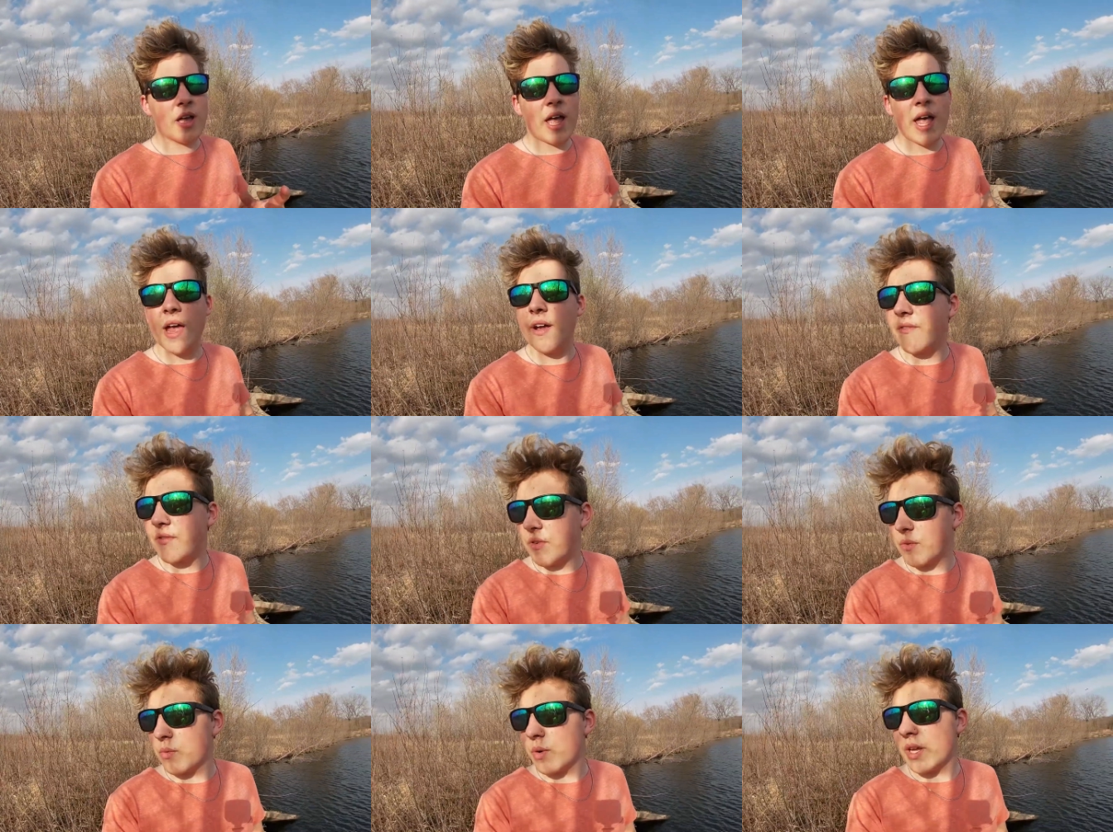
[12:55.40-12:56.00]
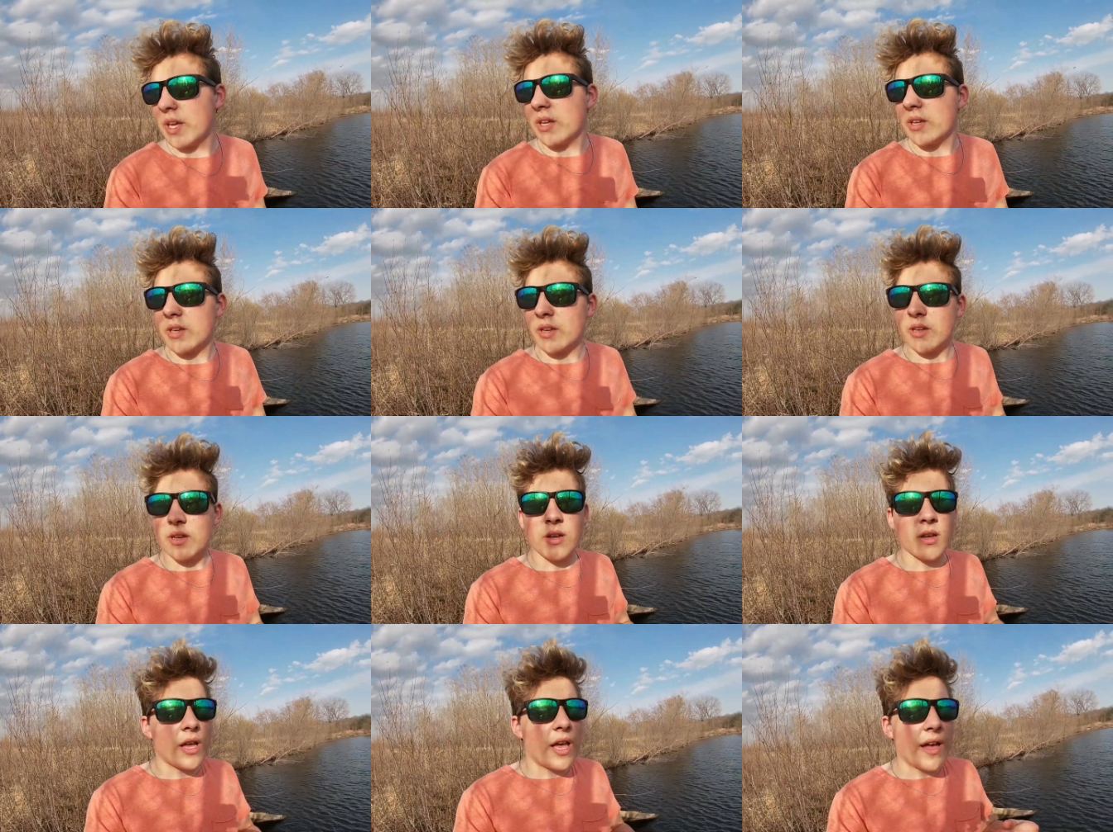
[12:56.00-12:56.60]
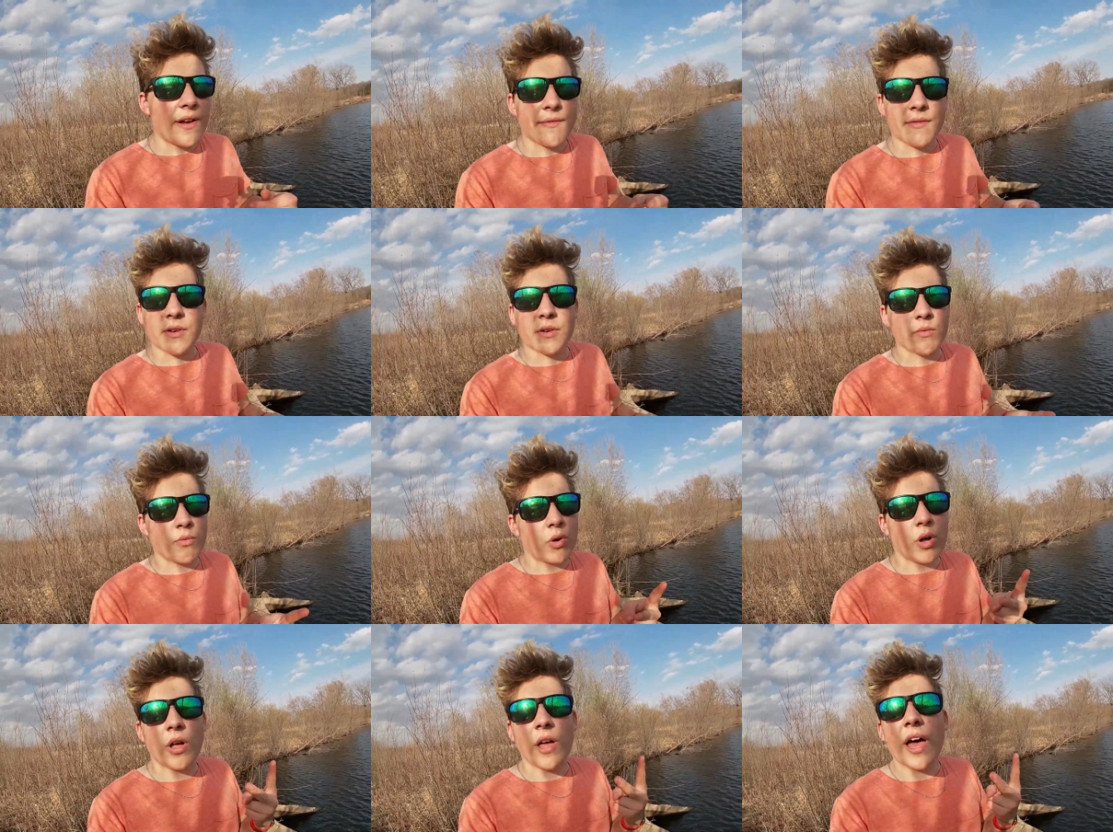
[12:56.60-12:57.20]
every week. Every,
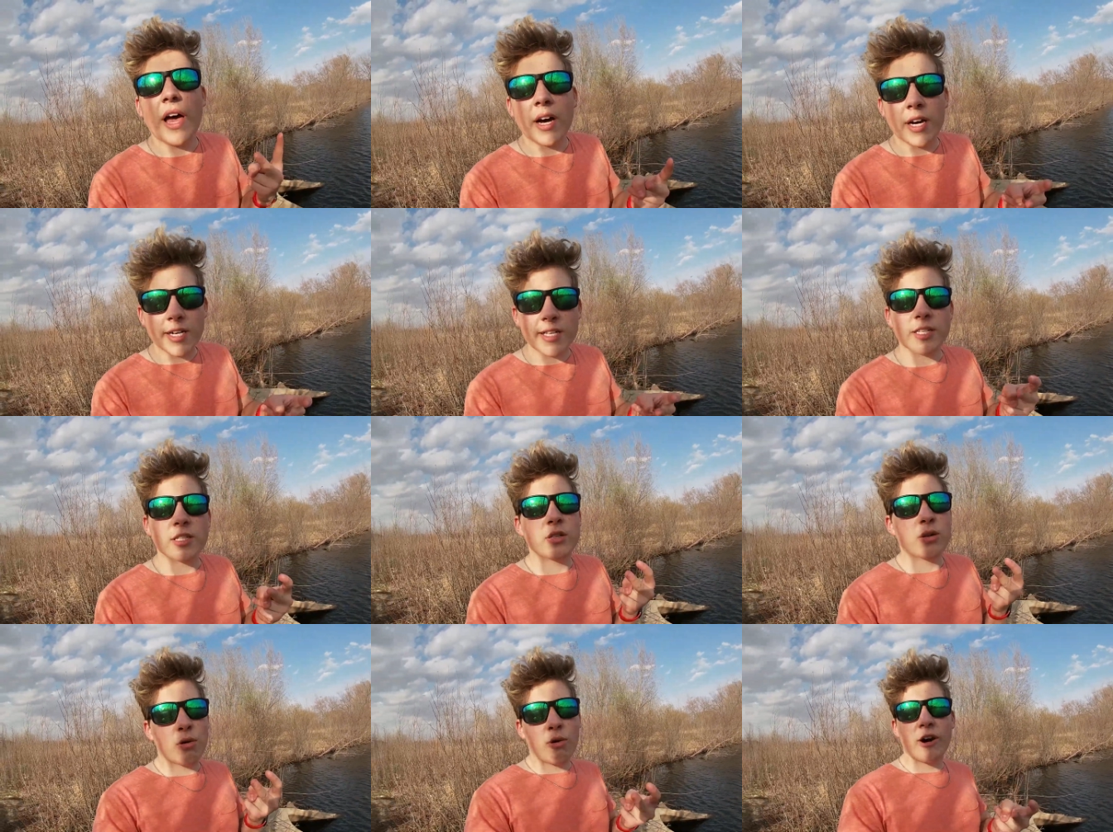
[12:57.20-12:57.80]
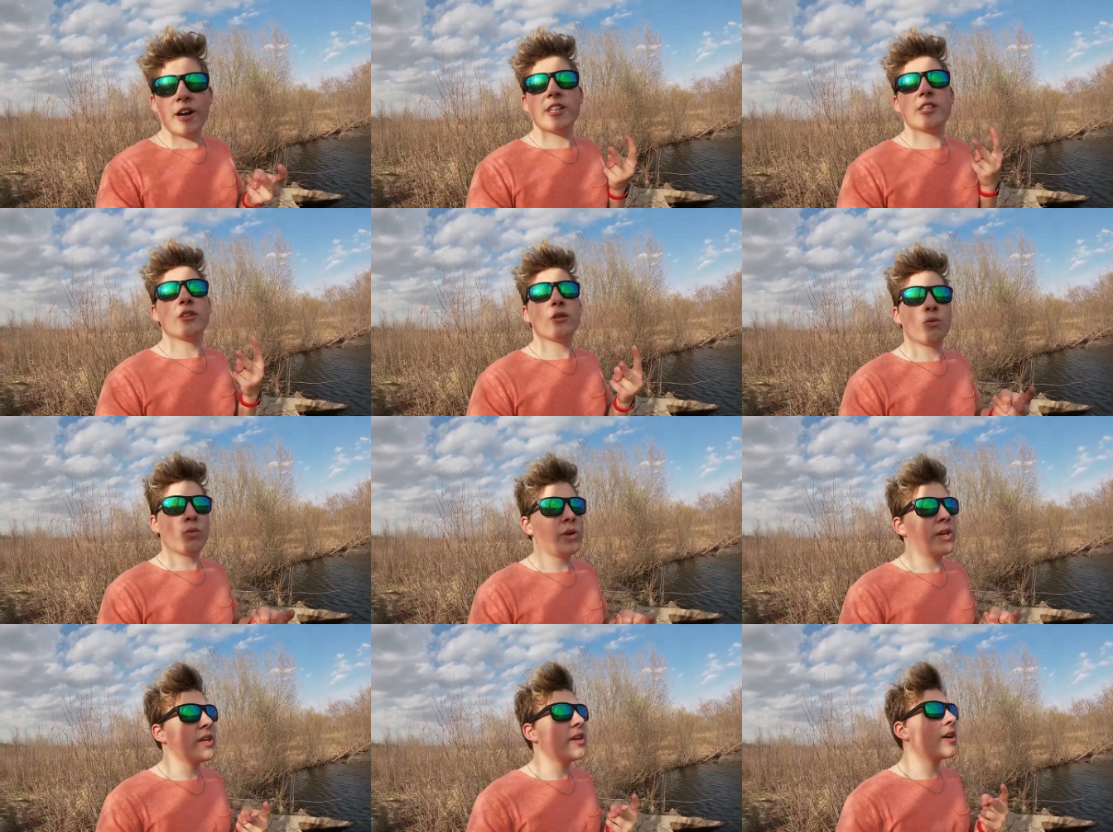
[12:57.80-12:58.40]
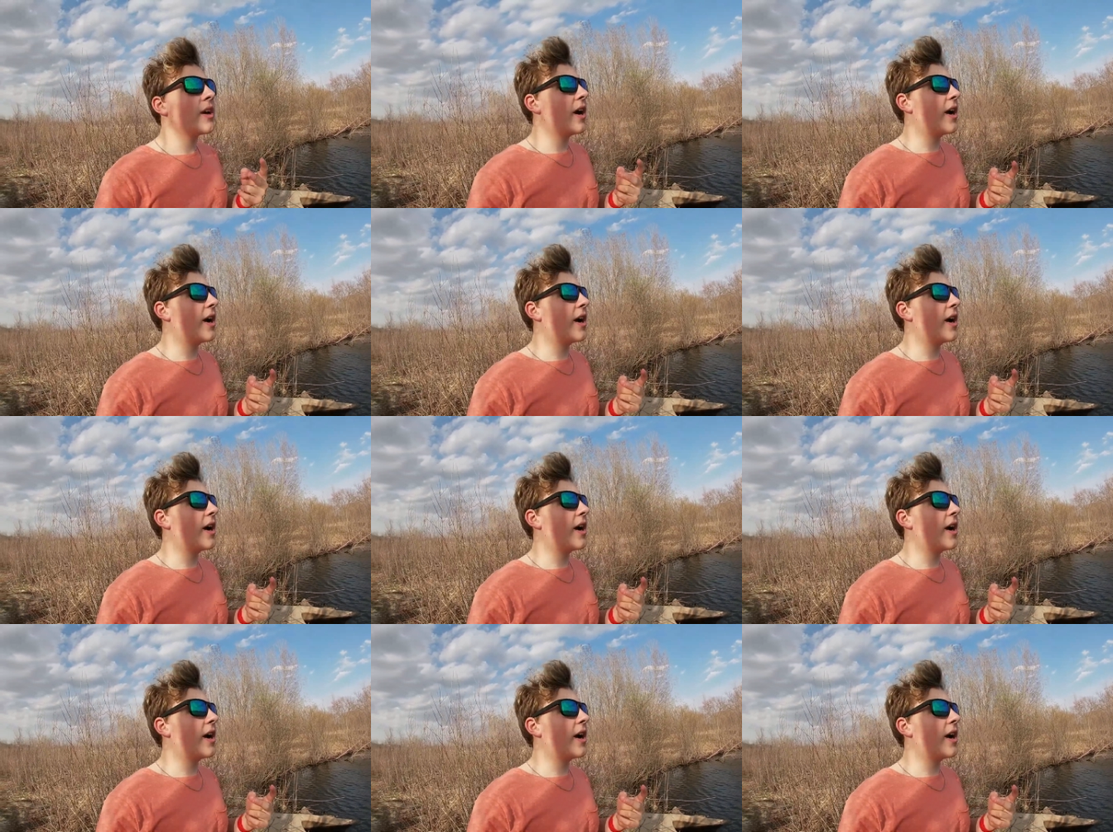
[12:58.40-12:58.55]
well, at least twice a week.